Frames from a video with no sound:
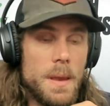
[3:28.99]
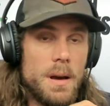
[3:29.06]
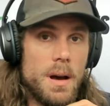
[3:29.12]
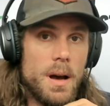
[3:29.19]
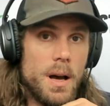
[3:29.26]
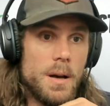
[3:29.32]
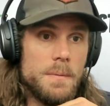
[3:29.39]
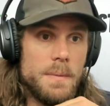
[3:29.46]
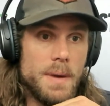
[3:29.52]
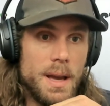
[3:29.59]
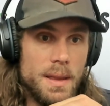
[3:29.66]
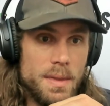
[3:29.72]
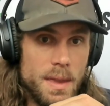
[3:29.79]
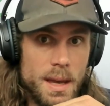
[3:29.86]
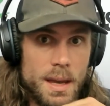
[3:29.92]

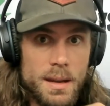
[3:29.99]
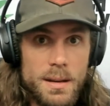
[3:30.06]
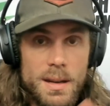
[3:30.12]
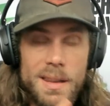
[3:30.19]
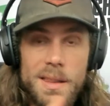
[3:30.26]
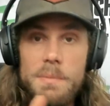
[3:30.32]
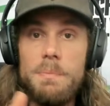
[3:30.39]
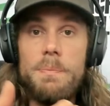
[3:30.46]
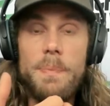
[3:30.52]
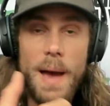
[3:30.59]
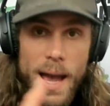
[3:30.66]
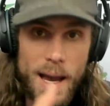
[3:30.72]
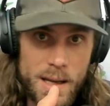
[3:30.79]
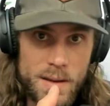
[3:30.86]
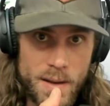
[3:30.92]
And then the
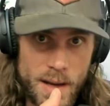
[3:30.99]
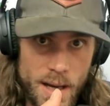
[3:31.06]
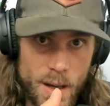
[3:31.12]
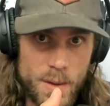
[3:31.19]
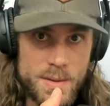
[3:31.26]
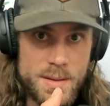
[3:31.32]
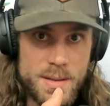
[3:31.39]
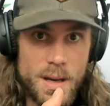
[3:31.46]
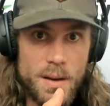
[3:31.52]
back of the house